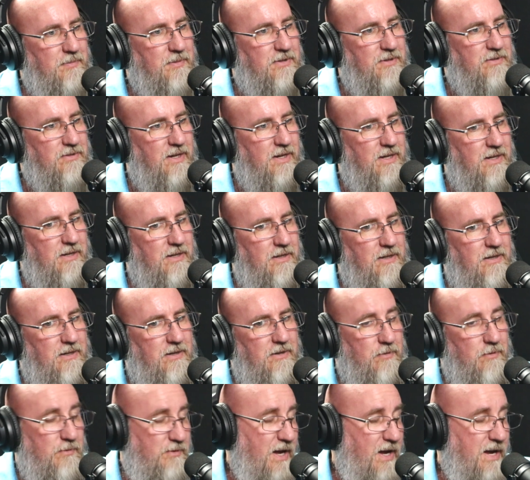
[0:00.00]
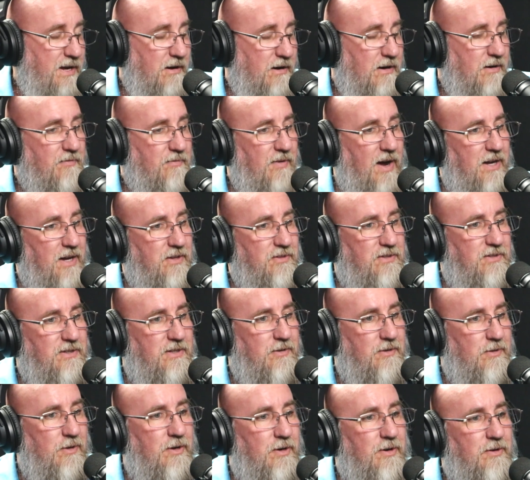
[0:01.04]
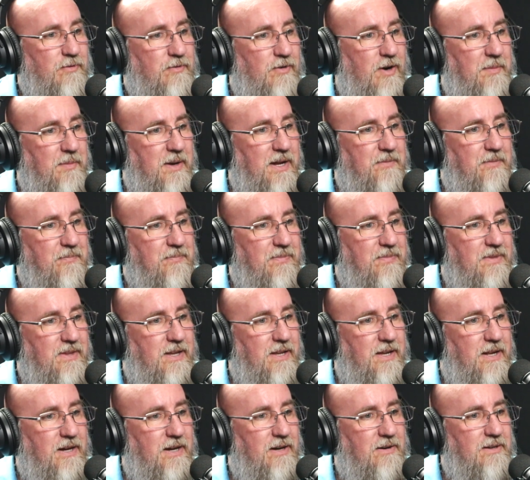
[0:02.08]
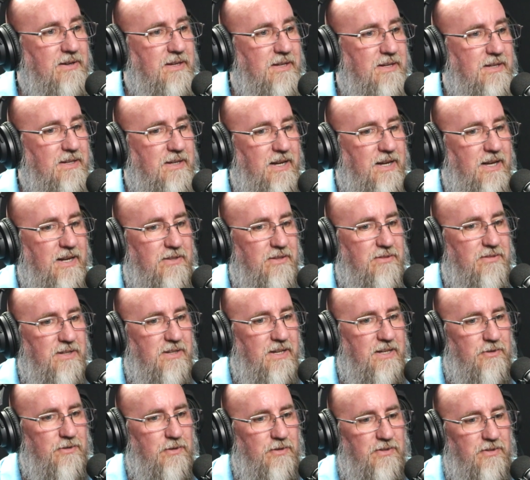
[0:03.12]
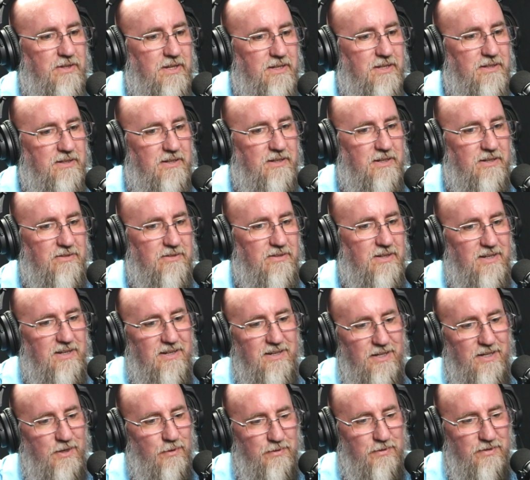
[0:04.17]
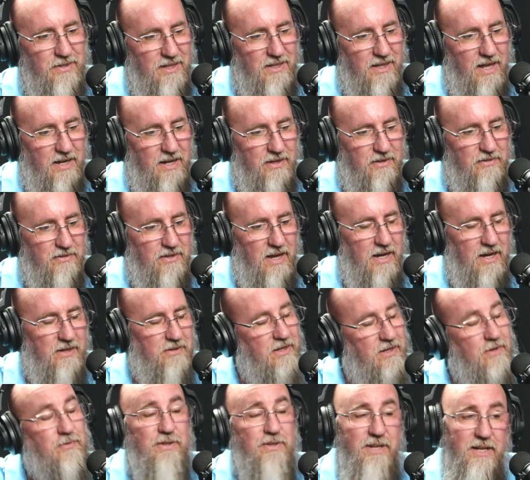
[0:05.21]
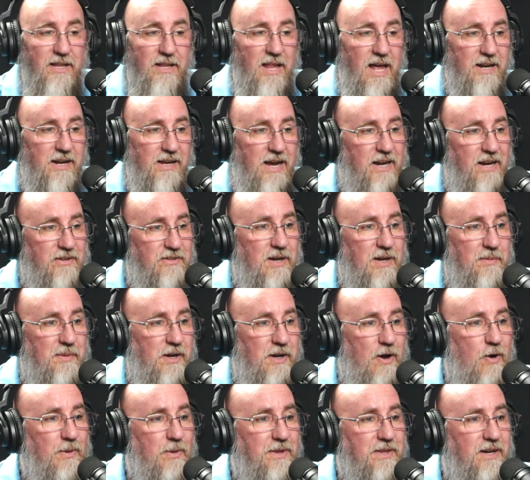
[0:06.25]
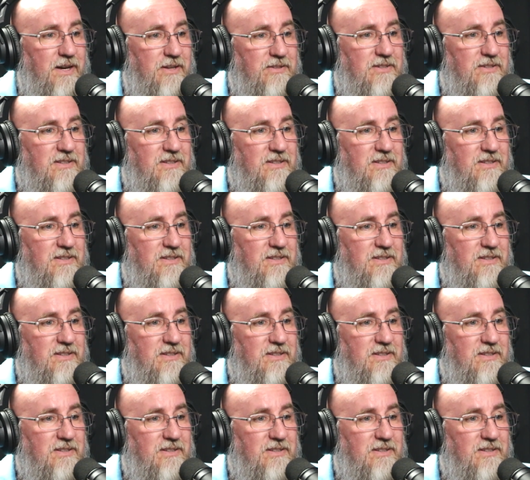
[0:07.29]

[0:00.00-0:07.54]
it's like you take our advice, you learn from it, you know? And it's interesting because you see a lot of these guys, you've seen a lot of guys come and go with us.